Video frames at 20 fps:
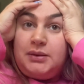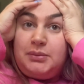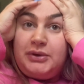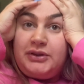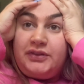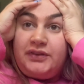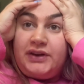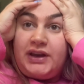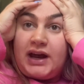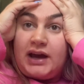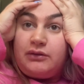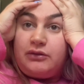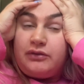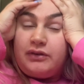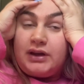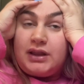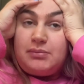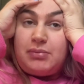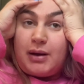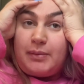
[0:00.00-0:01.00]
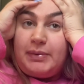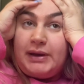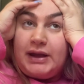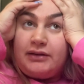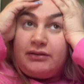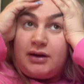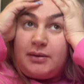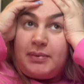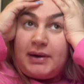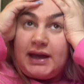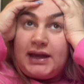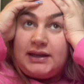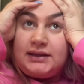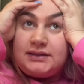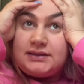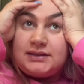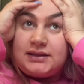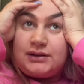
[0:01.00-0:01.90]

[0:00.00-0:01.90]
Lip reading: the middle of the night with really bad period pains,